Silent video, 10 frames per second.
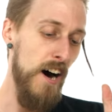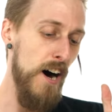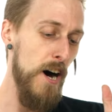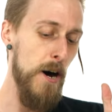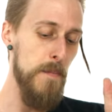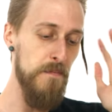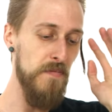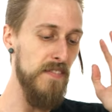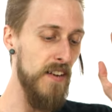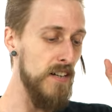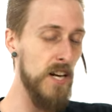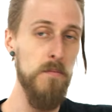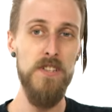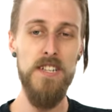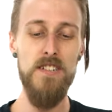Um, does
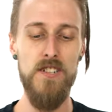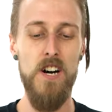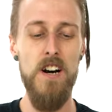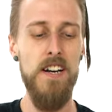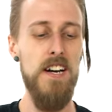come with this stock.